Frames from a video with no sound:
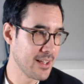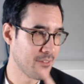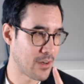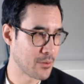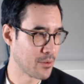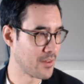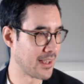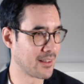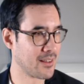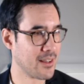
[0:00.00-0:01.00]
Final
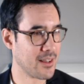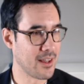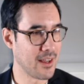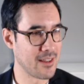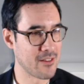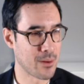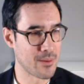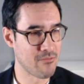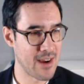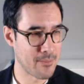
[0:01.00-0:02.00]
thing you've
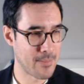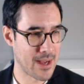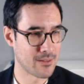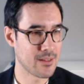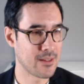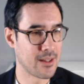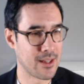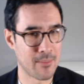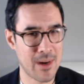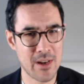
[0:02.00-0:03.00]
probably read about,
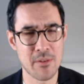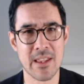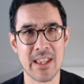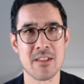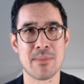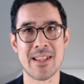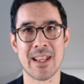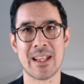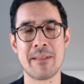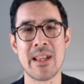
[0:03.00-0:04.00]
I don't think it's
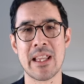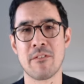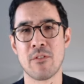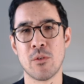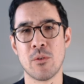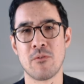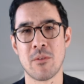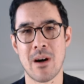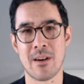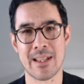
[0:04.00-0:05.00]
particularly meaningful
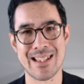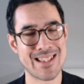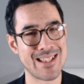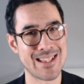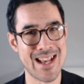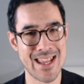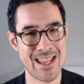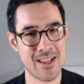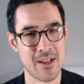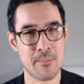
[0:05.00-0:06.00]
for markets
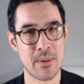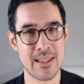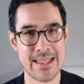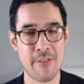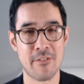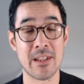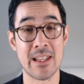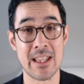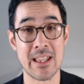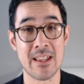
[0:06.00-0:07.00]
today, but
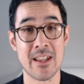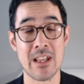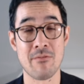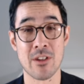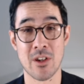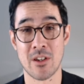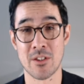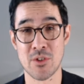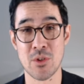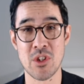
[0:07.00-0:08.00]
definitely in
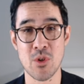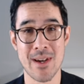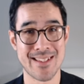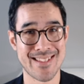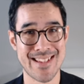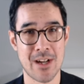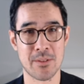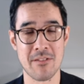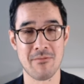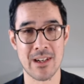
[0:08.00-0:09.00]
regard to
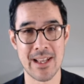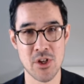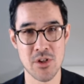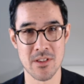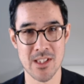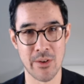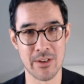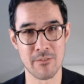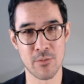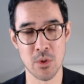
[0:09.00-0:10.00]
US-Saudi relations
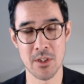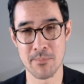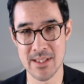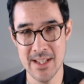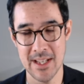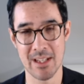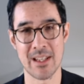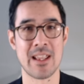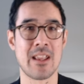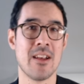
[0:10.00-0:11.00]
going forward,
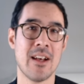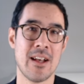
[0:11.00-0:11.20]
particularly